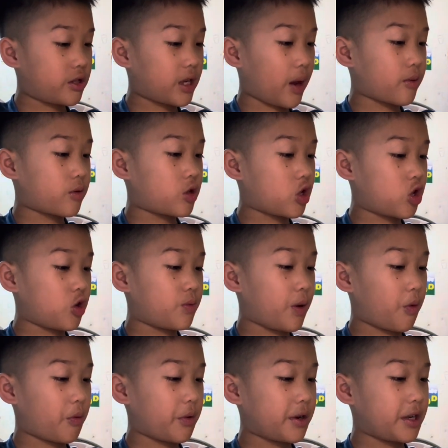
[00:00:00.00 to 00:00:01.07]
chapter 2,
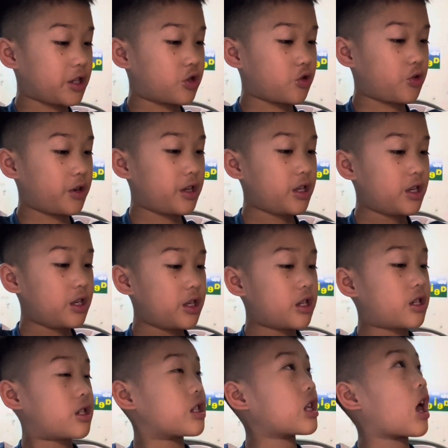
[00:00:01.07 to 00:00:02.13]
but we need to read
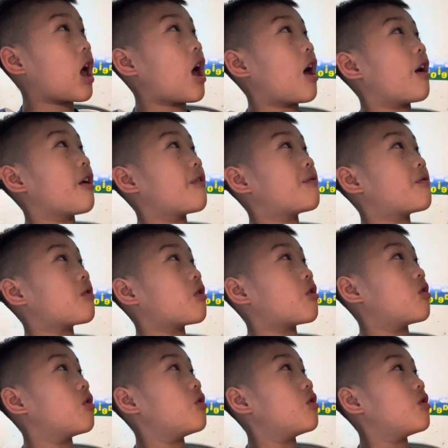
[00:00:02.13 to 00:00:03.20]

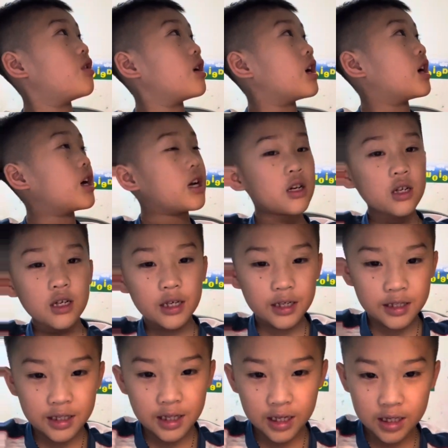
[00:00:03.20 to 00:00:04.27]
several.
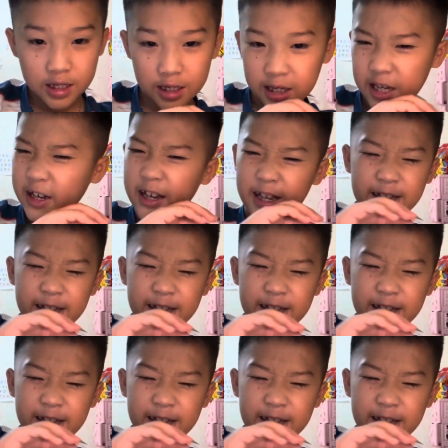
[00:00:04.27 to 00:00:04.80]
In this, you can